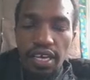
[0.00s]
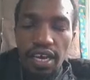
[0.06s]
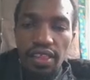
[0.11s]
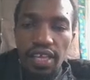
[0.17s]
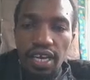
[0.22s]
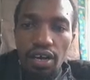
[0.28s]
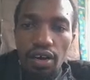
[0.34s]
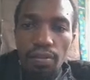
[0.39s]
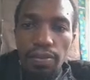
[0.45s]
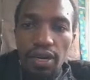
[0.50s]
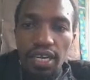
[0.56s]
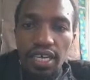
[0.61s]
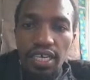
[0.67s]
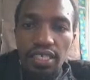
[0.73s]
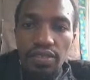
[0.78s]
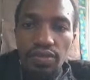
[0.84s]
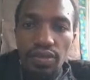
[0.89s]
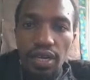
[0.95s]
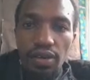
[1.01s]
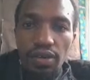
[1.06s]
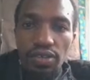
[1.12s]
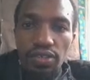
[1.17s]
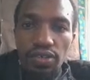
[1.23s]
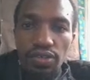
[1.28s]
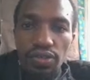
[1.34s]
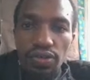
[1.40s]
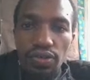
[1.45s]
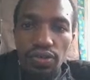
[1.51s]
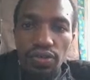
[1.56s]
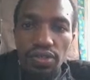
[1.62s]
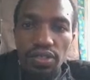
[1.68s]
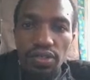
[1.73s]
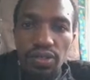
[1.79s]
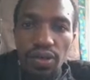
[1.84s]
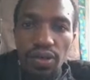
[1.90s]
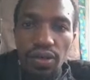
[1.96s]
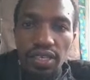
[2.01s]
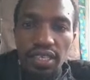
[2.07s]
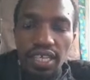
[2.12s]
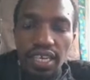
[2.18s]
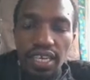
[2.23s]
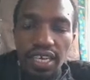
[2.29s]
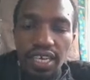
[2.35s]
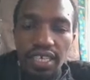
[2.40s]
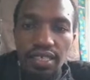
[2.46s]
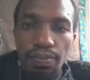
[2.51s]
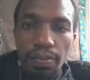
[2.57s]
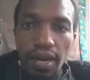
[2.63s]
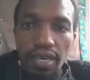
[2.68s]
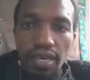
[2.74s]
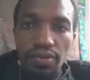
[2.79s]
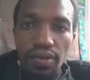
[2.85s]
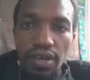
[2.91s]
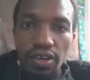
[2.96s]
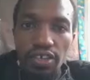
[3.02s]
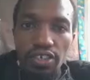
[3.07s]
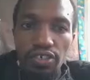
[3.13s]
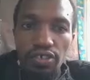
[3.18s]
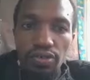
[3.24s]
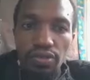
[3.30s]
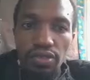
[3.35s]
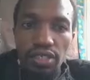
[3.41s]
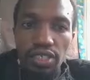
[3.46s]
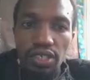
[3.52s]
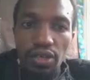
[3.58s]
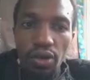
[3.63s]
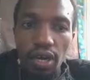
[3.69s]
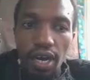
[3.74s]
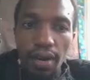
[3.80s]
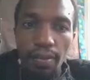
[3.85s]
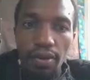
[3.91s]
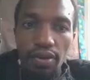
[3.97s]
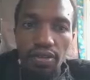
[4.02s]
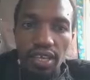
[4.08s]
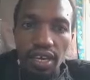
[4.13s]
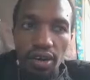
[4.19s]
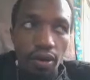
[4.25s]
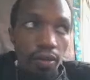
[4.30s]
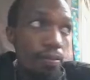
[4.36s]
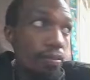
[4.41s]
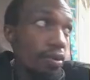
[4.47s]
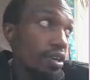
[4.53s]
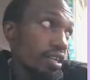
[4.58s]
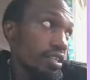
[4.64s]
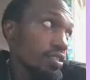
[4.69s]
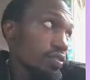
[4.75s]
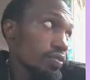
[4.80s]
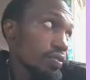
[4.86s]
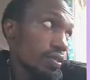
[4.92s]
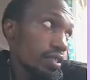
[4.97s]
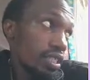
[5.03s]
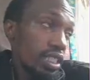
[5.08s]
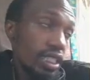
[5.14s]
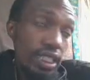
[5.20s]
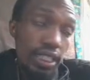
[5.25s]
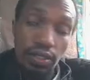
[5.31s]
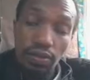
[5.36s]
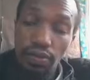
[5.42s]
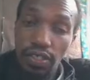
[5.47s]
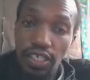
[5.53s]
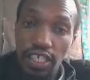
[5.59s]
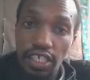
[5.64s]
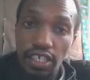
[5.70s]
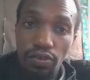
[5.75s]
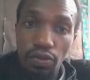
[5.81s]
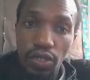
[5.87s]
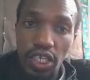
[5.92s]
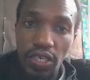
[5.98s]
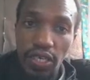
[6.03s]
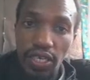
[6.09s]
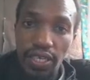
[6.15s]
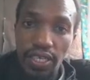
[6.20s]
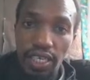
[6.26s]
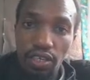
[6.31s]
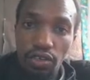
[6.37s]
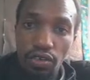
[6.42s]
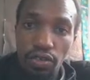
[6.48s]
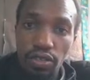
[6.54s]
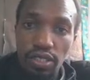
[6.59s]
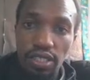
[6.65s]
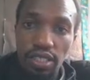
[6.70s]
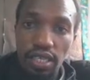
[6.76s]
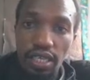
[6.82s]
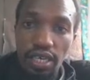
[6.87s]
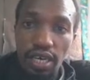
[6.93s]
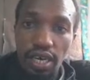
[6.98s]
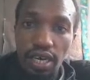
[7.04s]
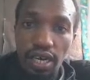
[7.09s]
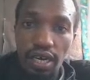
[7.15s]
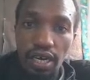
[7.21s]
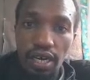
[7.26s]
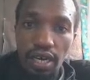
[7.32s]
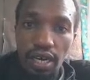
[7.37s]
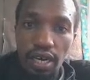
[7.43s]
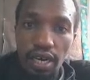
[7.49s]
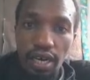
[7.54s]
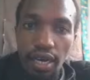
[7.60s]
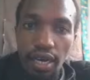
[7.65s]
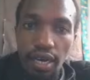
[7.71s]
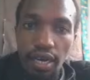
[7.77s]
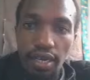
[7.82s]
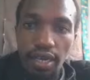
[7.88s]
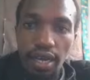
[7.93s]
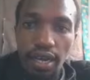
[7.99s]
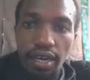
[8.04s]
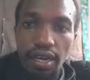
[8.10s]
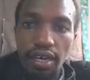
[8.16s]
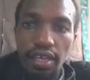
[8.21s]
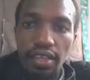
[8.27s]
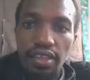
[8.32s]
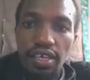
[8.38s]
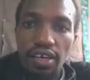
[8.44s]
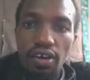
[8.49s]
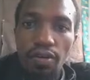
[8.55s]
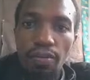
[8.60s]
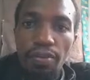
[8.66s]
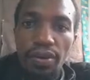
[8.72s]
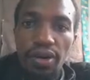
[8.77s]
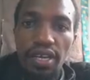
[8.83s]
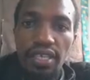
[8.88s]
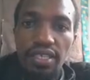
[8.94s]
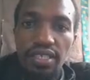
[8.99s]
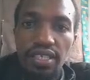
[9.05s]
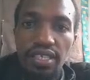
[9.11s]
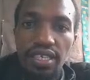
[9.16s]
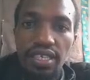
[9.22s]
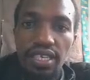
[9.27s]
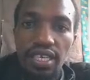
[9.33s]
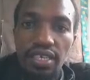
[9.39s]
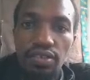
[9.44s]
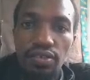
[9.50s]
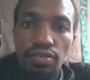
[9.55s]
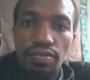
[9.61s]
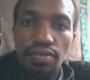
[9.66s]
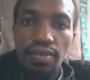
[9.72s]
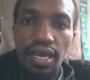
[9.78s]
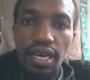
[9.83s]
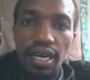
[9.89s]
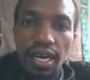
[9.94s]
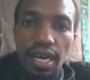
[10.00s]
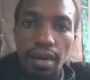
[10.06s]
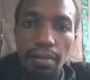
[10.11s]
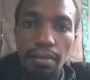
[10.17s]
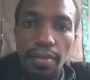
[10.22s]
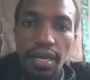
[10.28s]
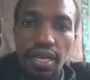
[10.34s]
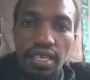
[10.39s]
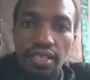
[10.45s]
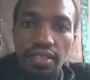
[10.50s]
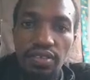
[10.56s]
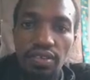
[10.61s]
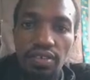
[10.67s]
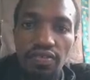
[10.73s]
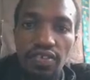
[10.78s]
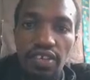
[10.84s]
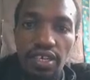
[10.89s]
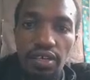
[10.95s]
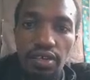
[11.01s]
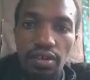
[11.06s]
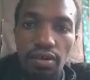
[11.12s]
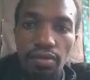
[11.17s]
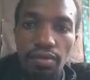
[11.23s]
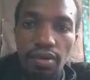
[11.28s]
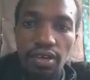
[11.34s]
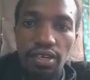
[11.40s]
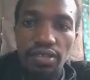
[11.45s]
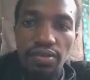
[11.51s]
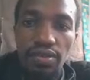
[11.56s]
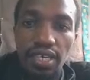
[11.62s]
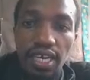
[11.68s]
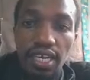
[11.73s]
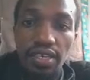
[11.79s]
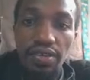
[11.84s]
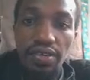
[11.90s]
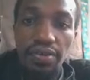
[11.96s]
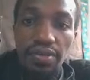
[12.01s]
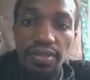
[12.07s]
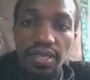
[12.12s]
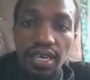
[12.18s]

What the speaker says: The components we are going to use. So in the next part, we are going to talk about the components we will use. And yeah, the components needed to make a maze solving robot. We can use